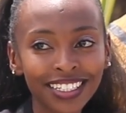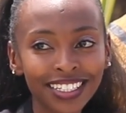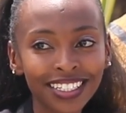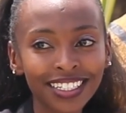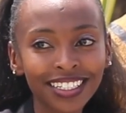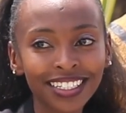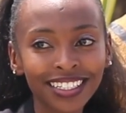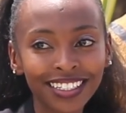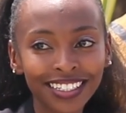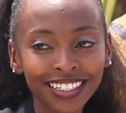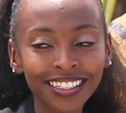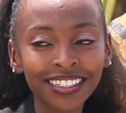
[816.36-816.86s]

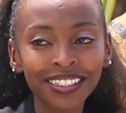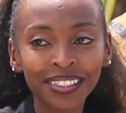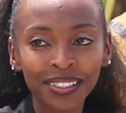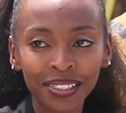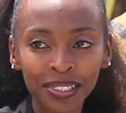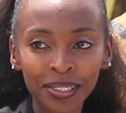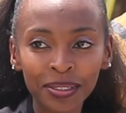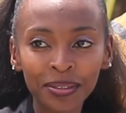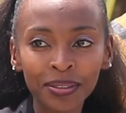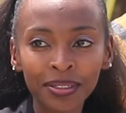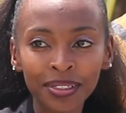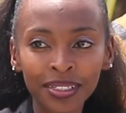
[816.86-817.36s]
toward
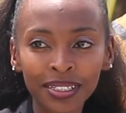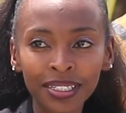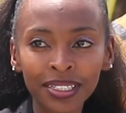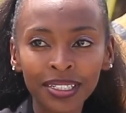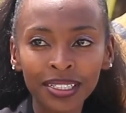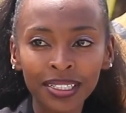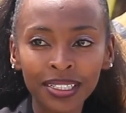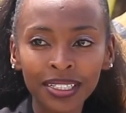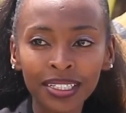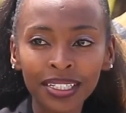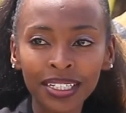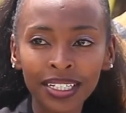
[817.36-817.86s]

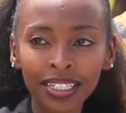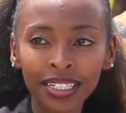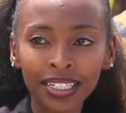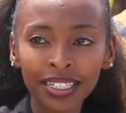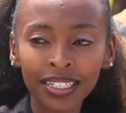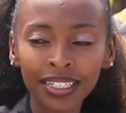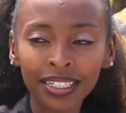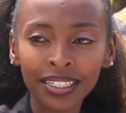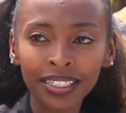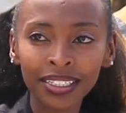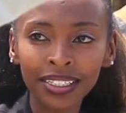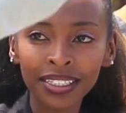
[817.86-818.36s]
Kingdom Seekers
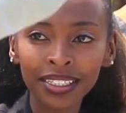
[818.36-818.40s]
there,